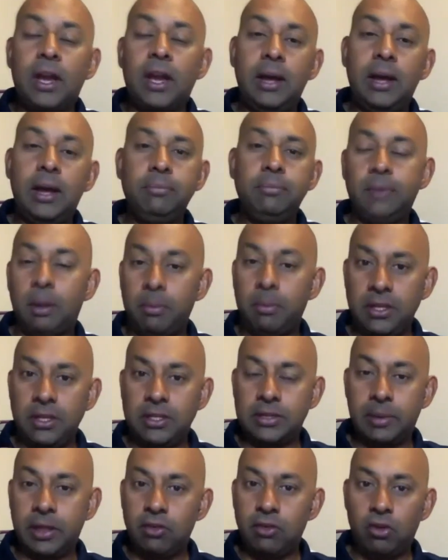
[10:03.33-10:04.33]
I mean,
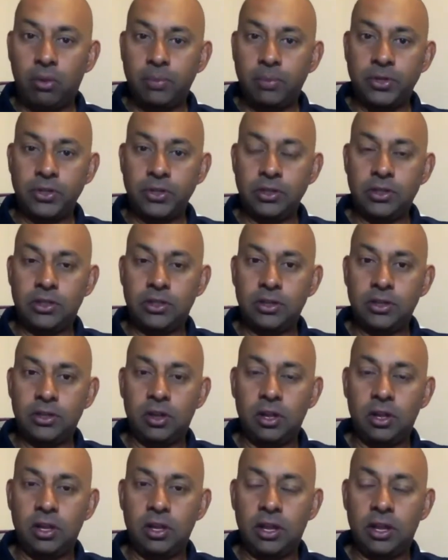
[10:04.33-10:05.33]
some other options
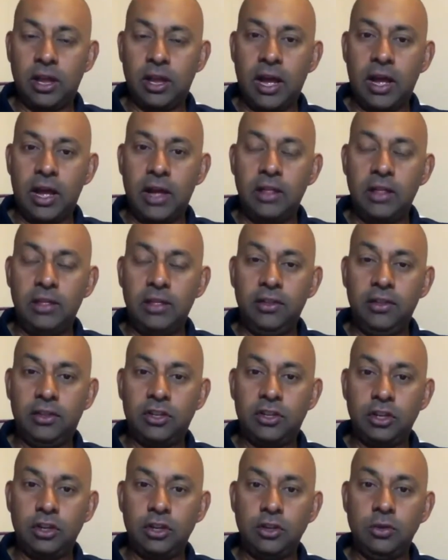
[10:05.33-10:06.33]
are
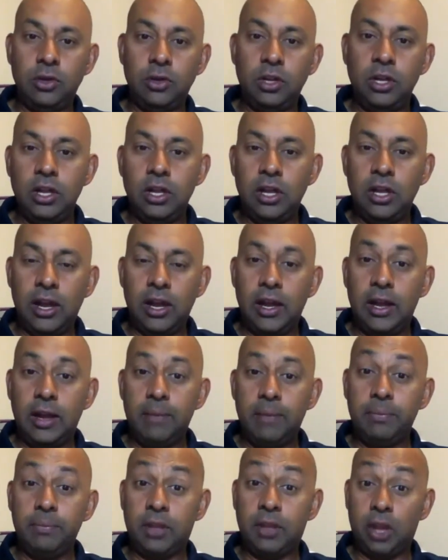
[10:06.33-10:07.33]
to
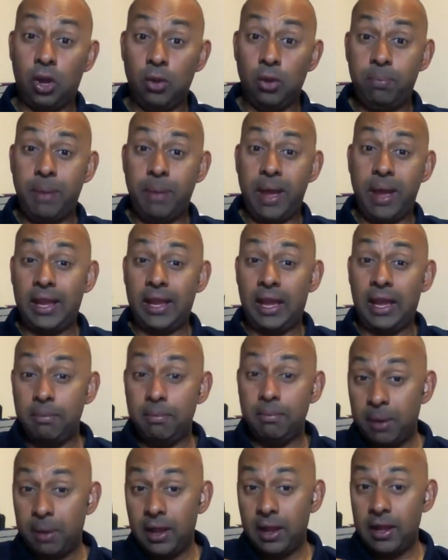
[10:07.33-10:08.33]
go back
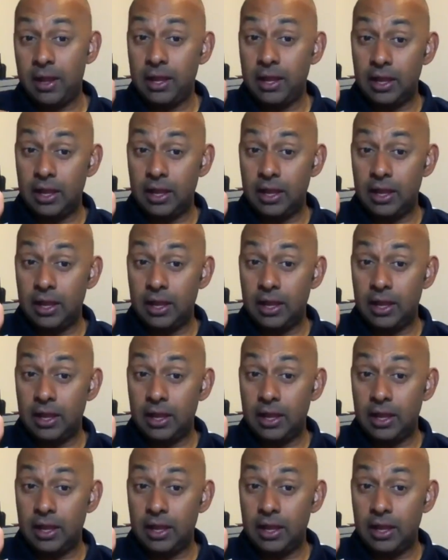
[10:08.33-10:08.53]
and play